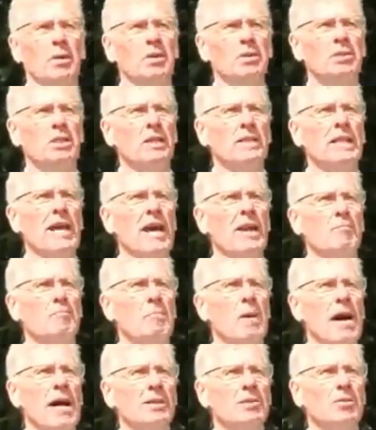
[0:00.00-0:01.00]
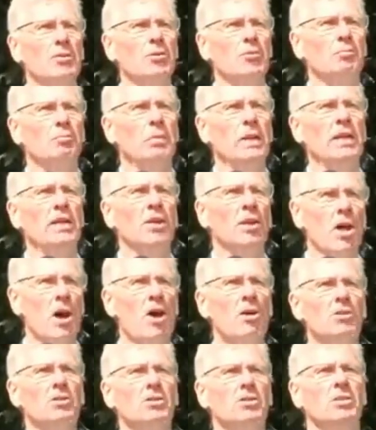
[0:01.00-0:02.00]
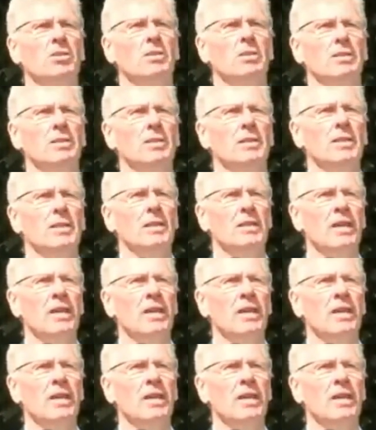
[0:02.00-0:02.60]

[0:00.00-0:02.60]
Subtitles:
Because had that battle been lost,